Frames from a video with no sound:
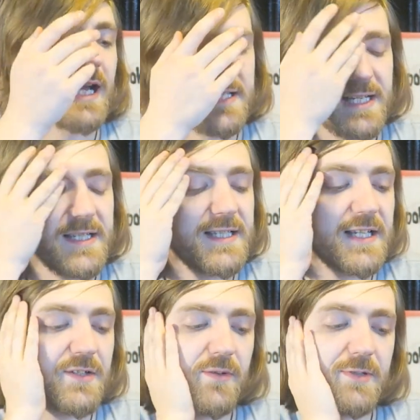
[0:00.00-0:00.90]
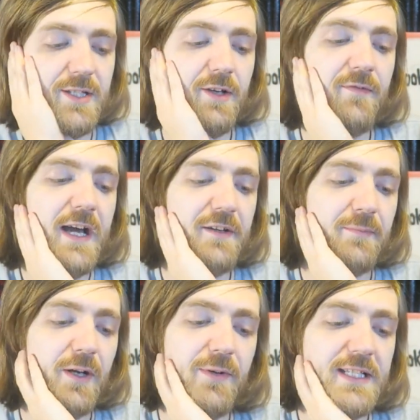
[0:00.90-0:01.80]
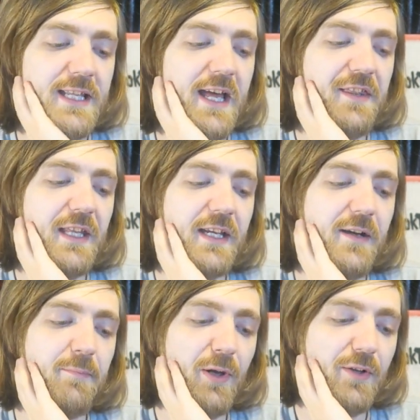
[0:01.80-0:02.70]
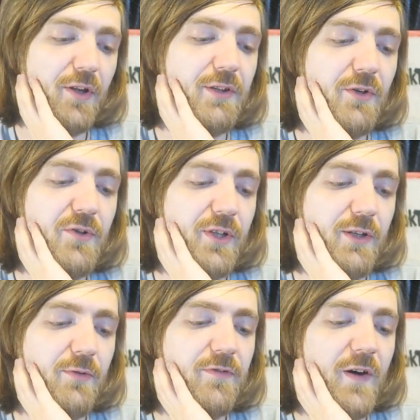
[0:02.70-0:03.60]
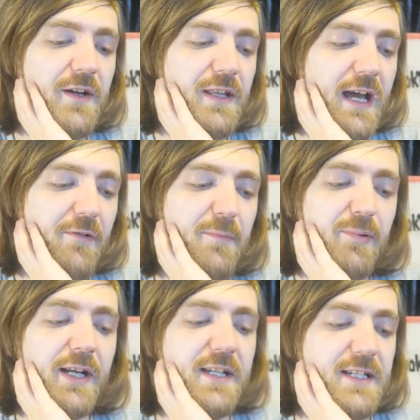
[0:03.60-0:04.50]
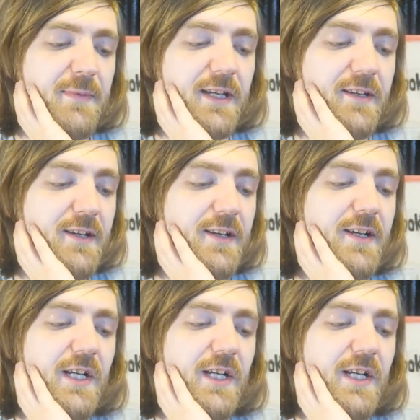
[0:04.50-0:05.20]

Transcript: Aslan says to him, "Son of Adam, go into that thicket and pluck the thorn that you will find there and bring it to me.